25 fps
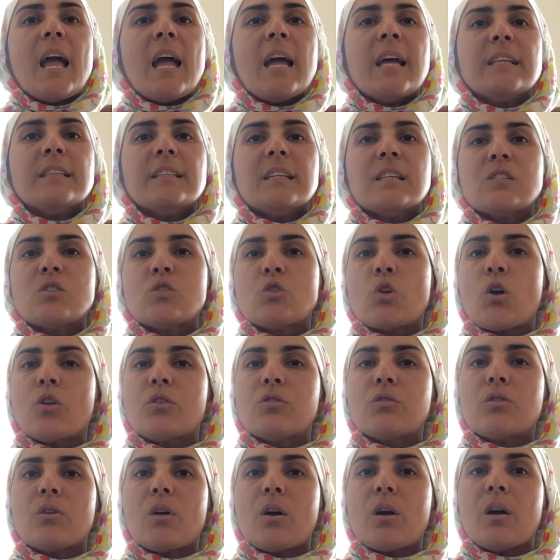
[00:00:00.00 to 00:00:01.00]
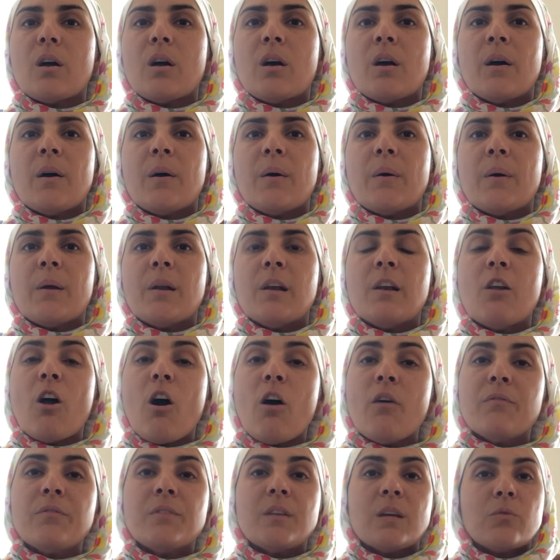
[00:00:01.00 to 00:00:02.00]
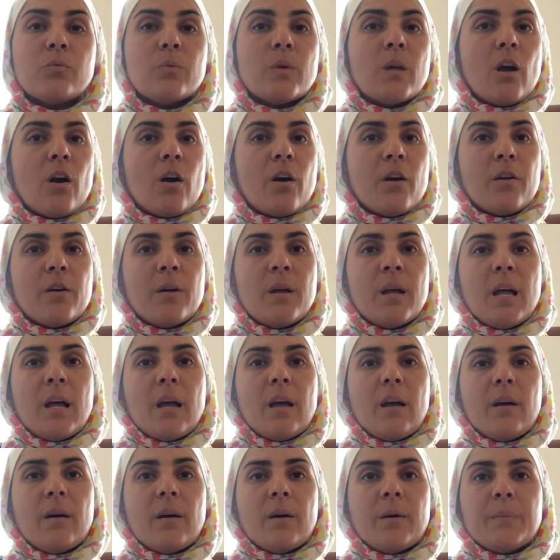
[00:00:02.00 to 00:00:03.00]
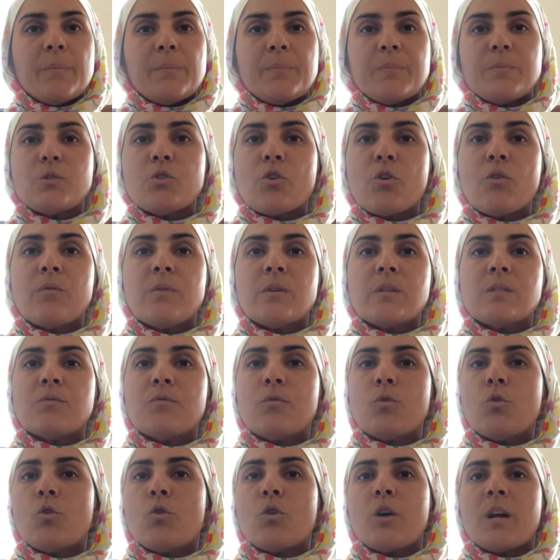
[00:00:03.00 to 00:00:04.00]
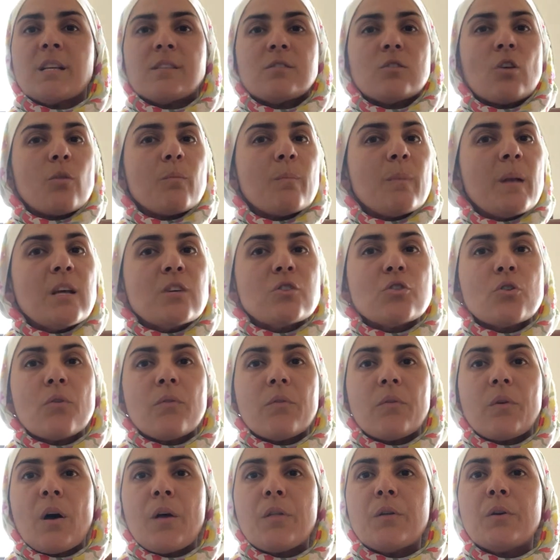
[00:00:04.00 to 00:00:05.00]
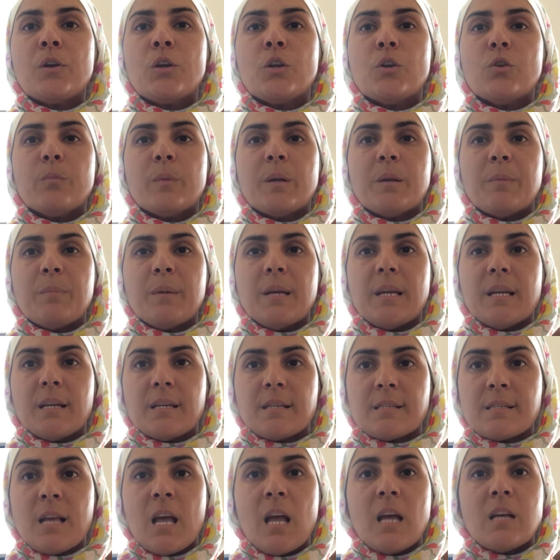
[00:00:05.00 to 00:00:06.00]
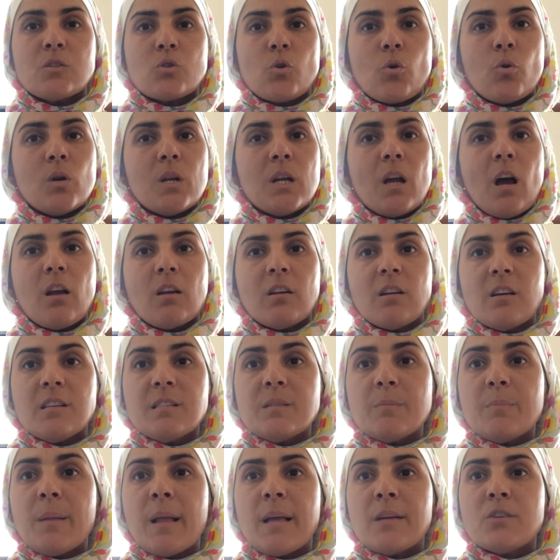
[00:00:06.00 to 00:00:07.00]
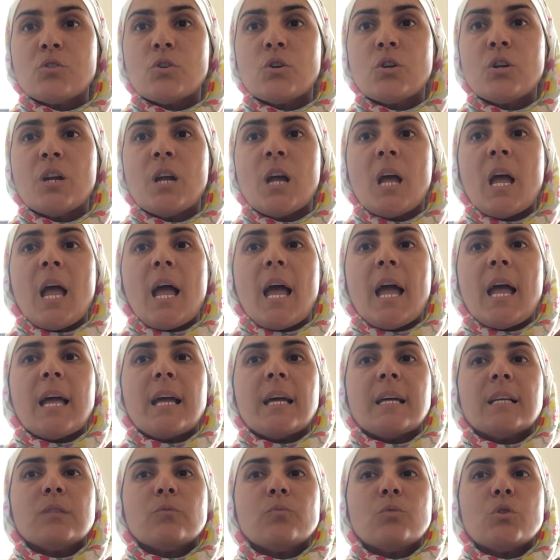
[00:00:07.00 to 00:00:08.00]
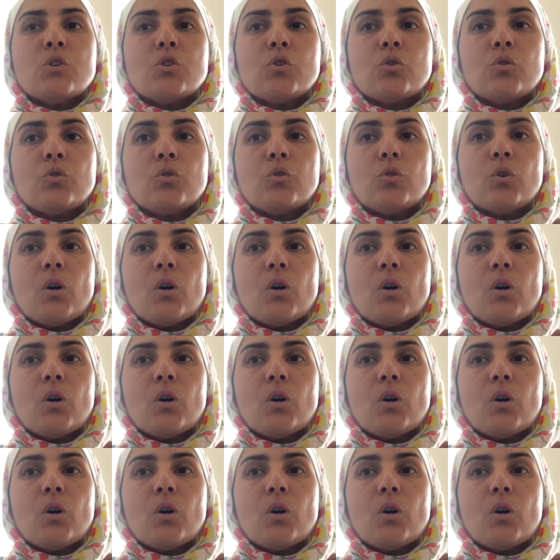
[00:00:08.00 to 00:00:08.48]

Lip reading: And it's not love that we are servants for, it's not pleasure or other human beings. It's only Allah's pleasure, and we should